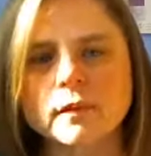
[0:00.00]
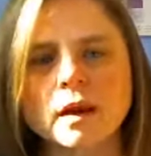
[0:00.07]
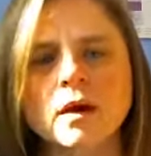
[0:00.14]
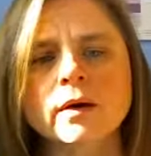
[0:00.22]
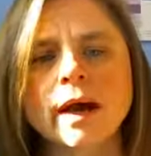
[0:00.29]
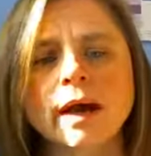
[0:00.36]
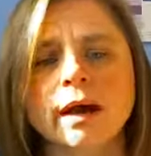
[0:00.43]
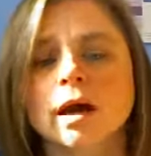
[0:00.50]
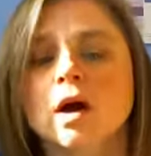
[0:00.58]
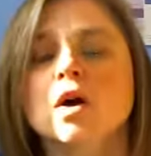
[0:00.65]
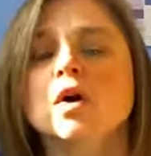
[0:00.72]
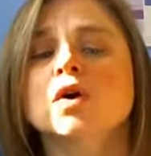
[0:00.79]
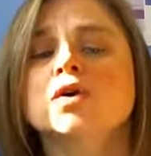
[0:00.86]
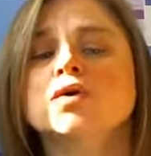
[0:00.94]
Okay.
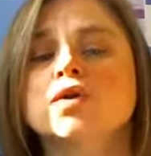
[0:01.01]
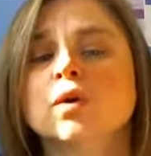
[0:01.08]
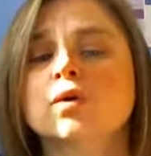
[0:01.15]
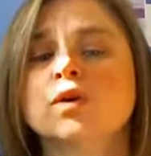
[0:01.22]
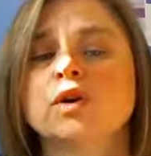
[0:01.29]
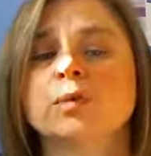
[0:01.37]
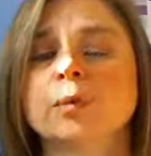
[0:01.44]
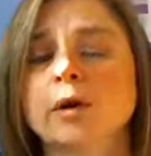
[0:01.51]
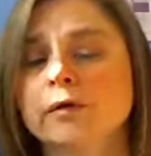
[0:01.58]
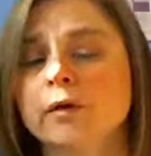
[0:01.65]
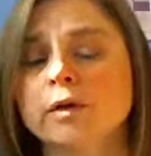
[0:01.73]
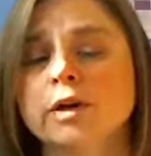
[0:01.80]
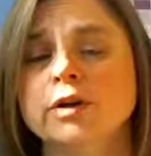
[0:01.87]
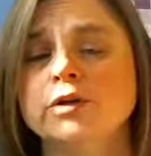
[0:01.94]
So your
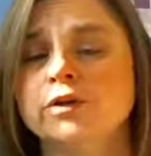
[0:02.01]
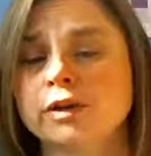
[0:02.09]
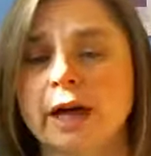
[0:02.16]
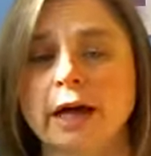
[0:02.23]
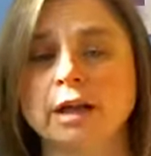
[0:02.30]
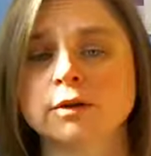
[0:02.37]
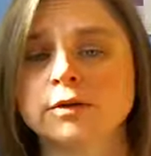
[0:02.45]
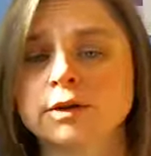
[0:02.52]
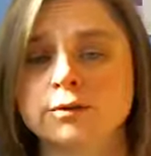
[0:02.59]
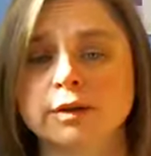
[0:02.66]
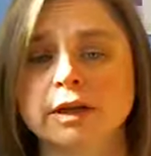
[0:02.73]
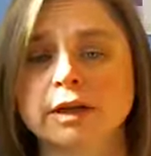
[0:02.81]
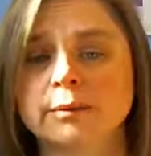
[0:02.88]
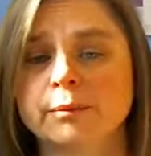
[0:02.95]
portfolio and your gallery is
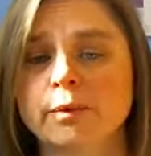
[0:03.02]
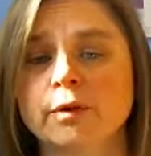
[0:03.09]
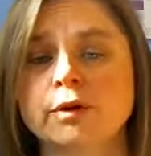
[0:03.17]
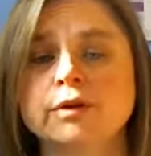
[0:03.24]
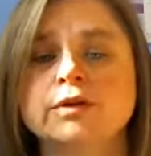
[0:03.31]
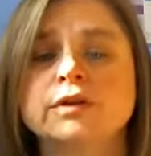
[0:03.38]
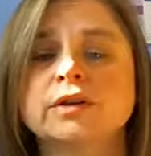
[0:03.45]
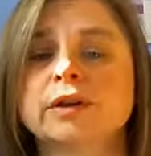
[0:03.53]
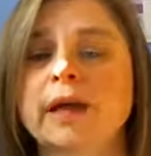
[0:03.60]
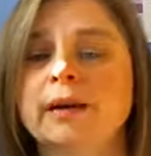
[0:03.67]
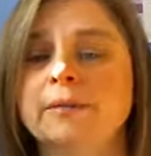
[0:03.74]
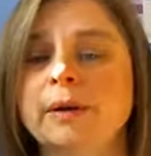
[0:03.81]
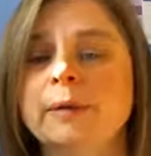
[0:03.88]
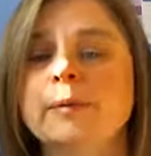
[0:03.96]
really important to
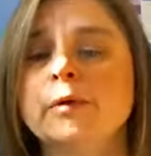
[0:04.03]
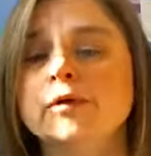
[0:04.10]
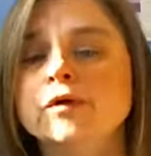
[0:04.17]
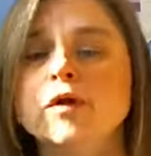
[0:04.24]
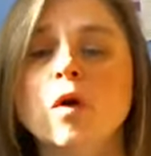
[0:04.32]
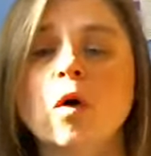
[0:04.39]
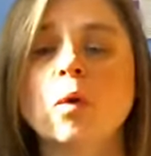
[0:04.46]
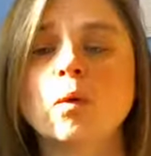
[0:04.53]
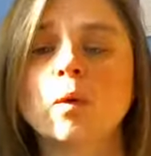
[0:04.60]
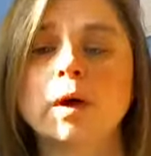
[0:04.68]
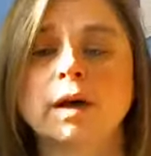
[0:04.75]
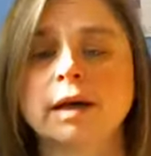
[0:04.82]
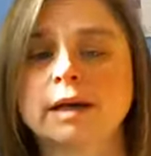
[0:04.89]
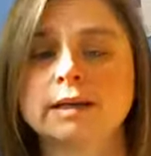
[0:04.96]
let people know
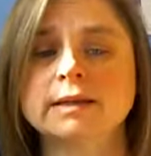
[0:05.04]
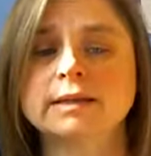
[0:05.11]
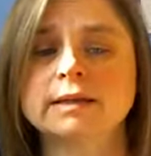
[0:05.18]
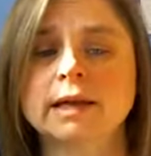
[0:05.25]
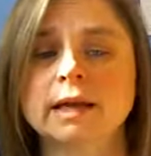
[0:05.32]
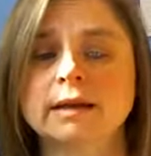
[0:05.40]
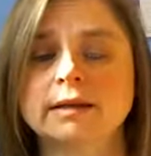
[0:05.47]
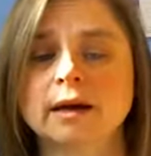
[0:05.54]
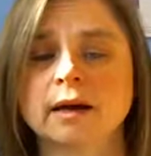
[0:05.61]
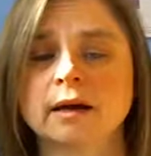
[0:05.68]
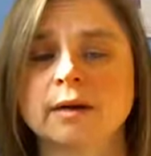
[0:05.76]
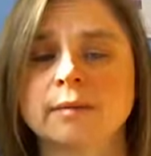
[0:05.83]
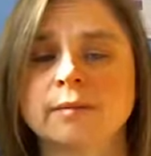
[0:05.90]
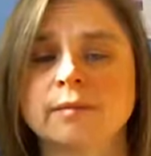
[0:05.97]
what it is that
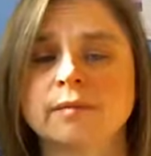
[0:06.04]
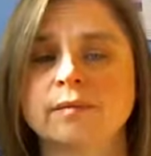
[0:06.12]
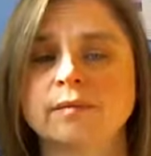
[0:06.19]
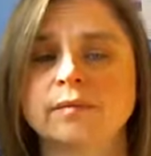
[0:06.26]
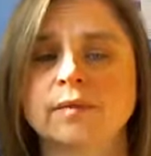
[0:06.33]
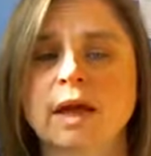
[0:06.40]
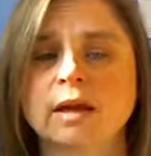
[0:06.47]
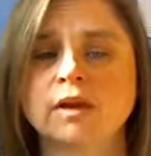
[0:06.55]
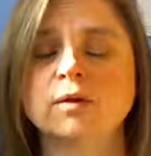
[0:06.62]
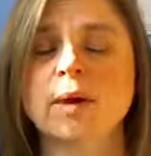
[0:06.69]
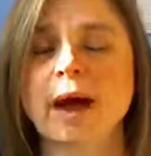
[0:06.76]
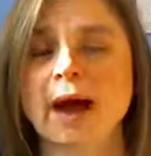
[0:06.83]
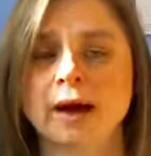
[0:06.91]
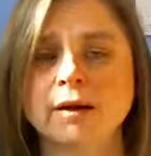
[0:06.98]
that you
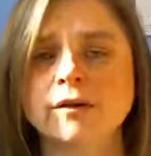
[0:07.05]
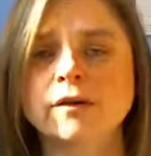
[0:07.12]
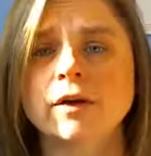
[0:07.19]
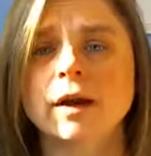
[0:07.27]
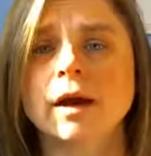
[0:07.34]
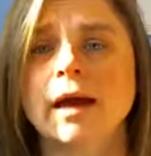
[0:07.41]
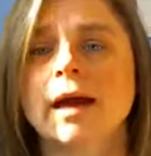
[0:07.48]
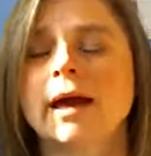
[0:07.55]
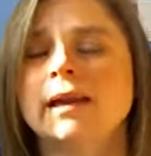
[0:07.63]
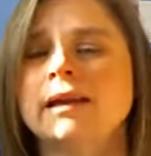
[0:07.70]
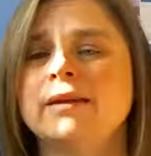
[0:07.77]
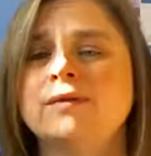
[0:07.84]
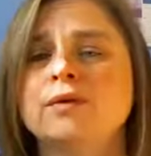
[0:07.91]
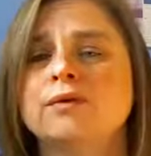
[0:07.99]
have. And
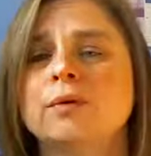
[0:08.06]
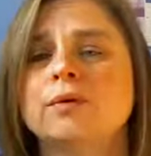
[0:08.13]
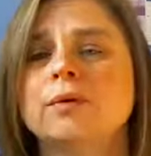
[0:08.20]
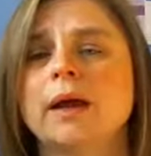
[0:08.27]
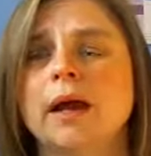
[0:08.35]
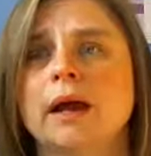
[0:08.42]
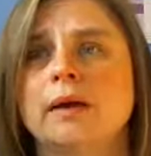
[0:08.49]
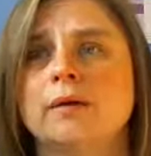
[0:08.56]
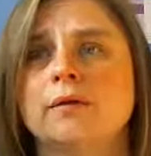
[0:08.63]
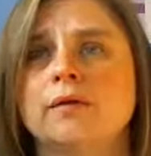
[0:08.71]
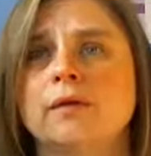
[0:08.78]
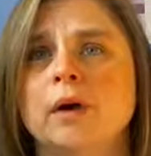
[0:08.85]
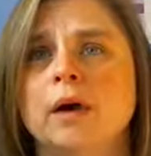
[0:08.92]
if you don't have,